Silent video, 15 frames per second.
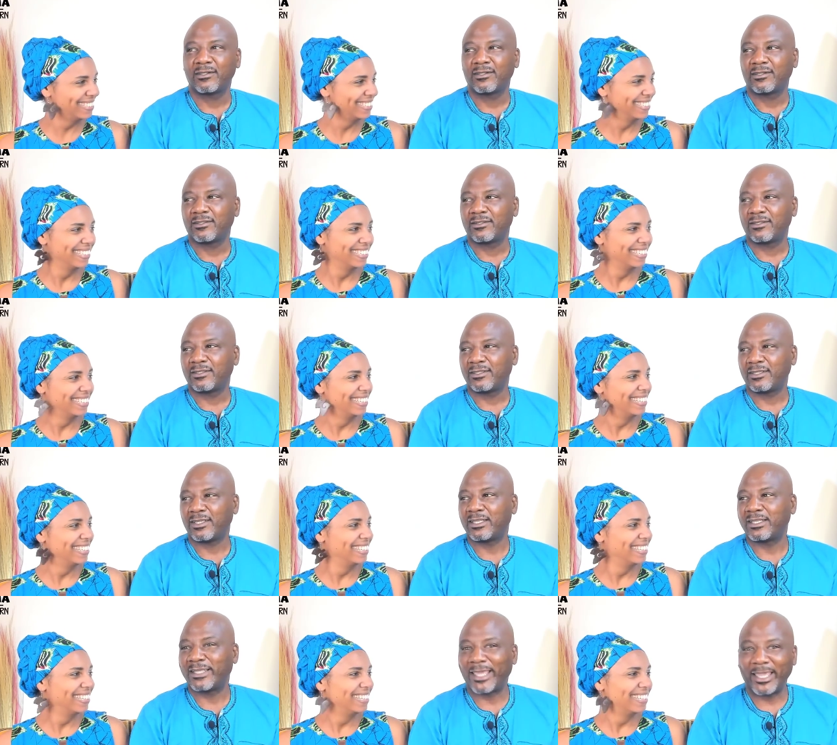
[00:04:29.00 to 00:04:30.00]
Speaker 1: the
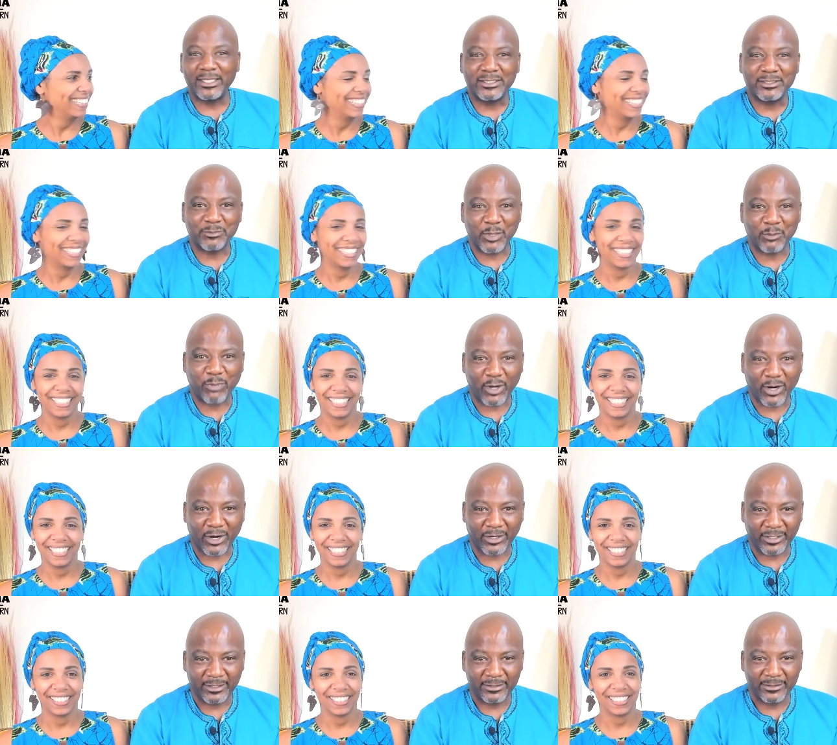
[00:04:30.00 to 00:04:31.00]
engagement
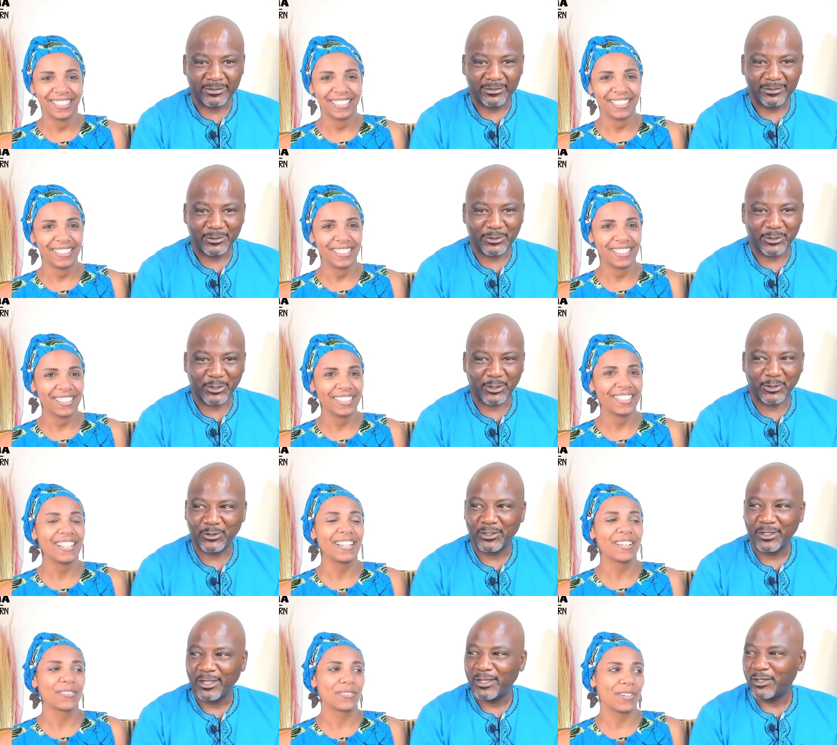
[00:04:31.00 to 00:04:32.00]
parties. You know,
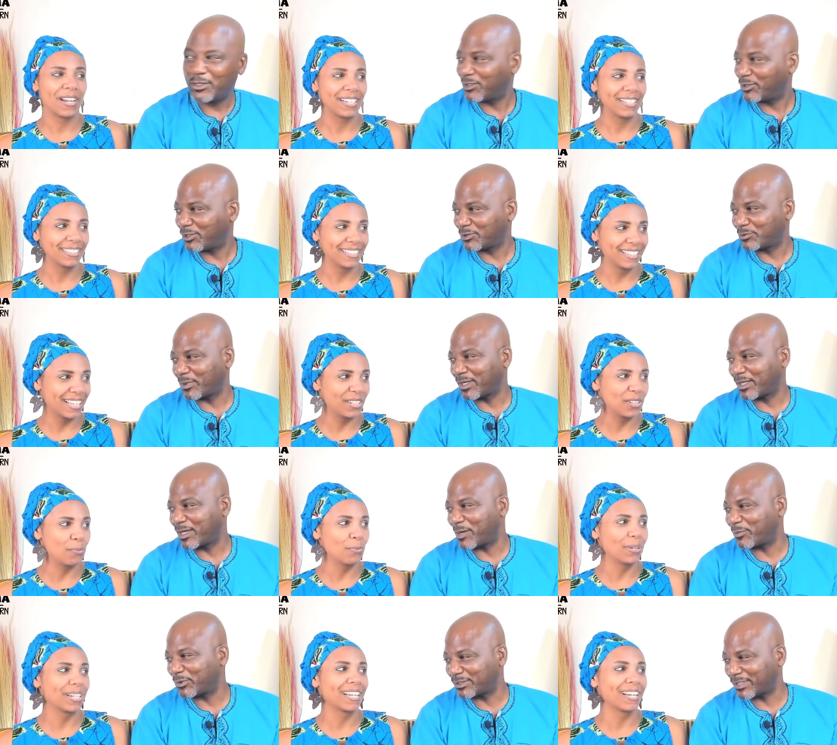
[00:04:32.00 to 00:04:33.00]
right. there's been then a couple
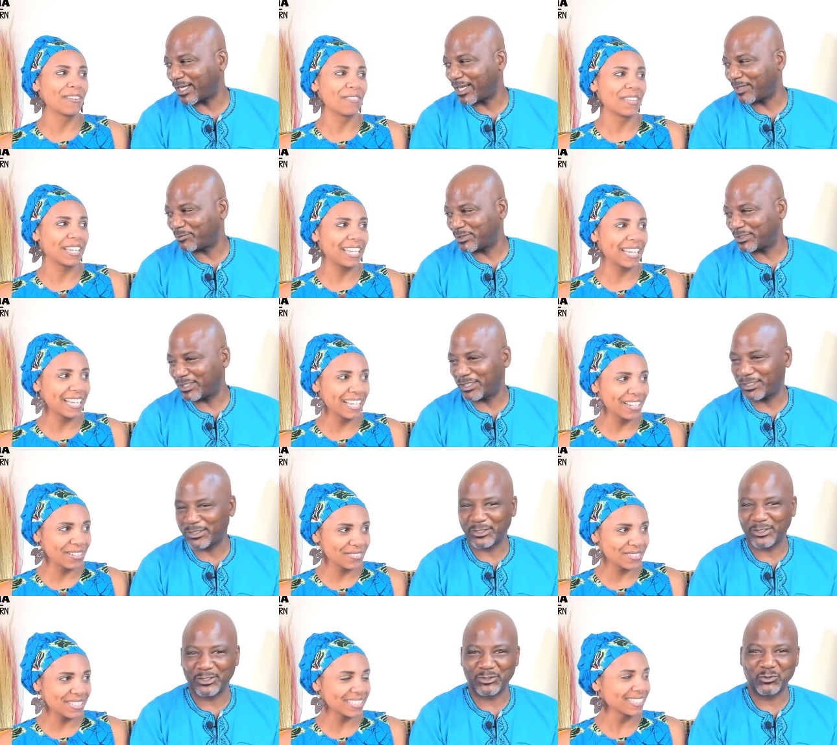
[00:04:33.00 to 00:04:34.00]
times here
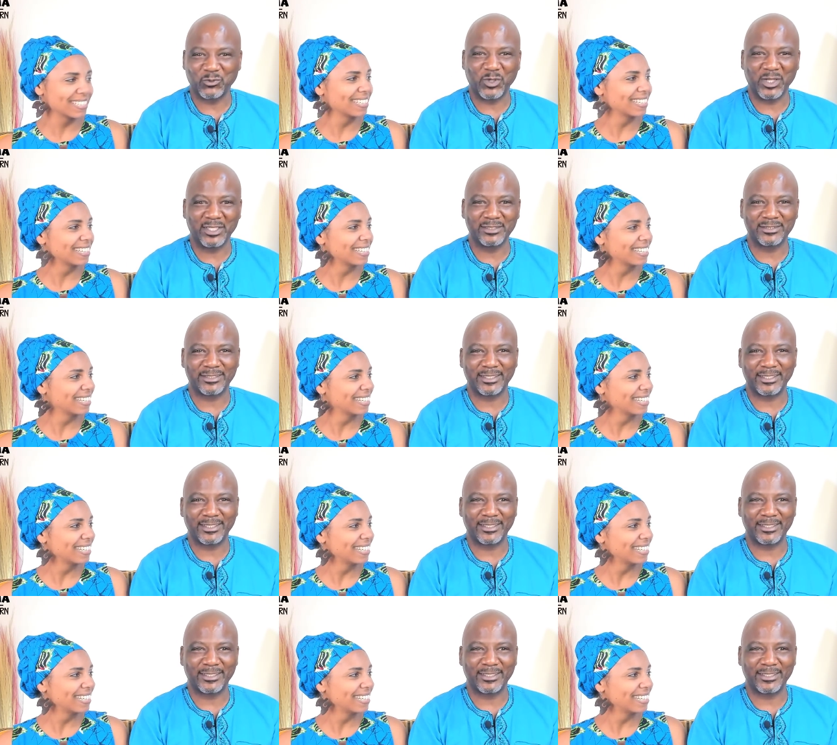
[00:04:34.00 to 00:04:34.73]
on Wednesday